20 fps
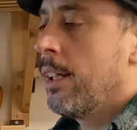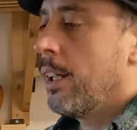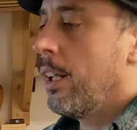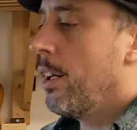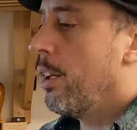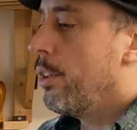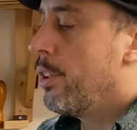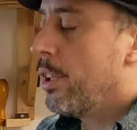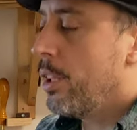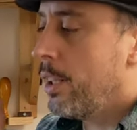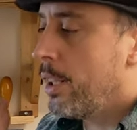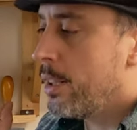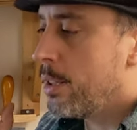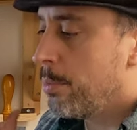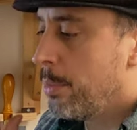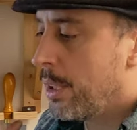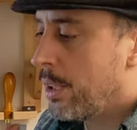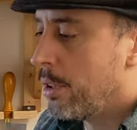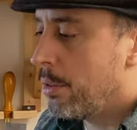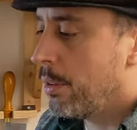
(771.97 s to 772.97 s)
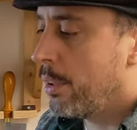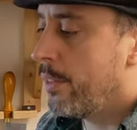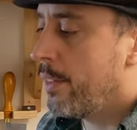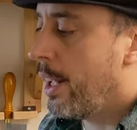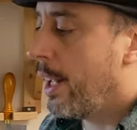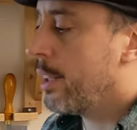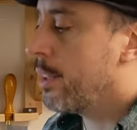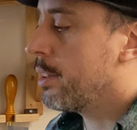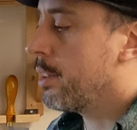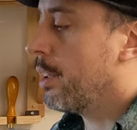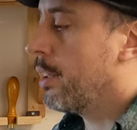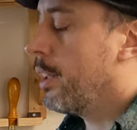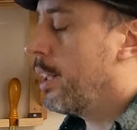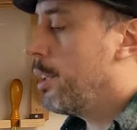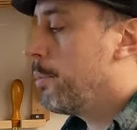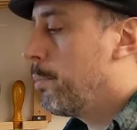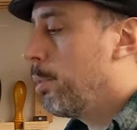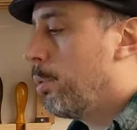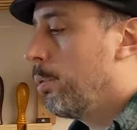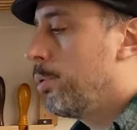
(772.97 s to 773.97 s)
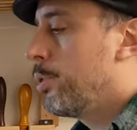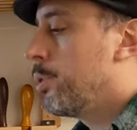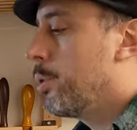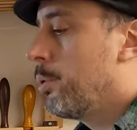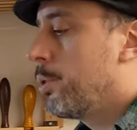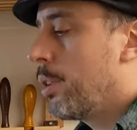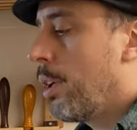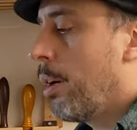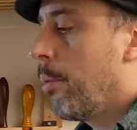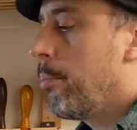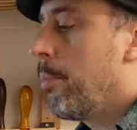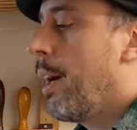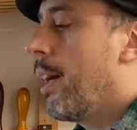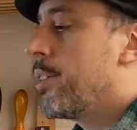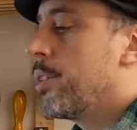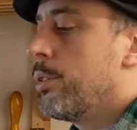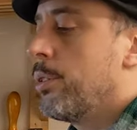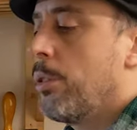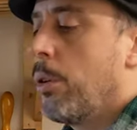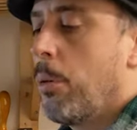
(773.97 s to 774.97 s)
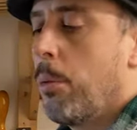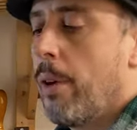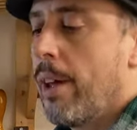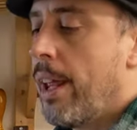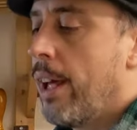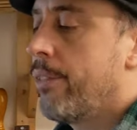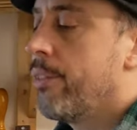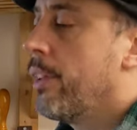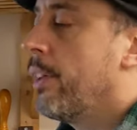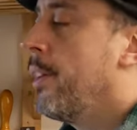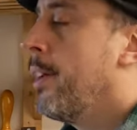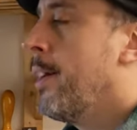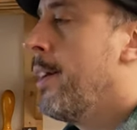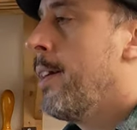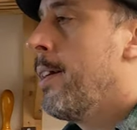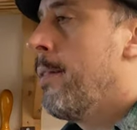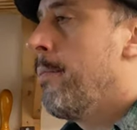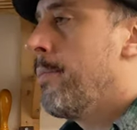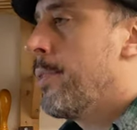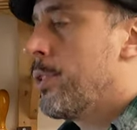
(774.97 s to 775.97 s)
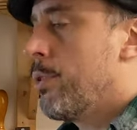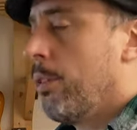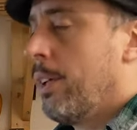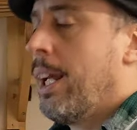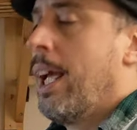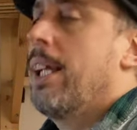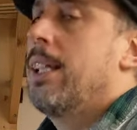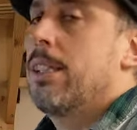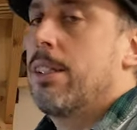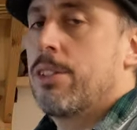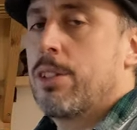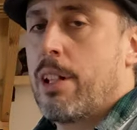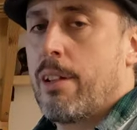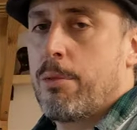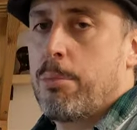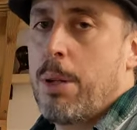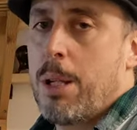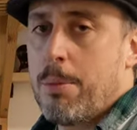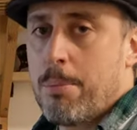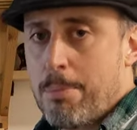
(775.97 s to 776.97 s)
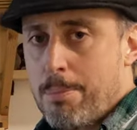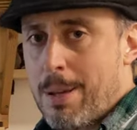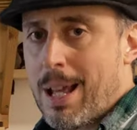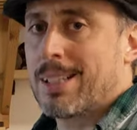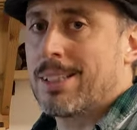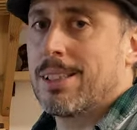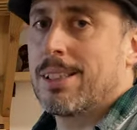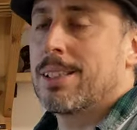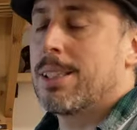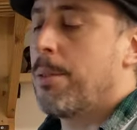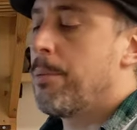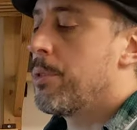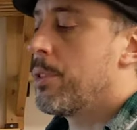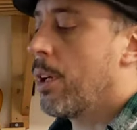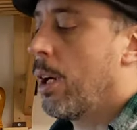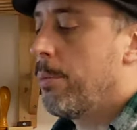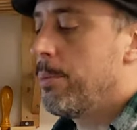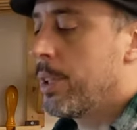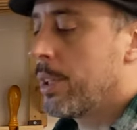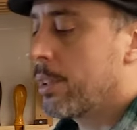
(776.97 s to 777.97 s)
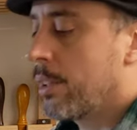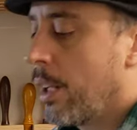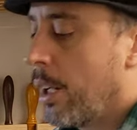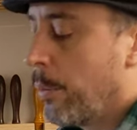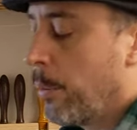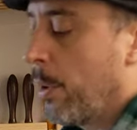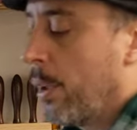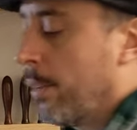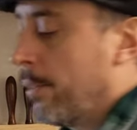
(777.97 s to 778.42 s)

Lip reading: you know, you need to be doing this and these pull saws aren't better or whatever, it's not a case of stuff being better sometimes. It's like,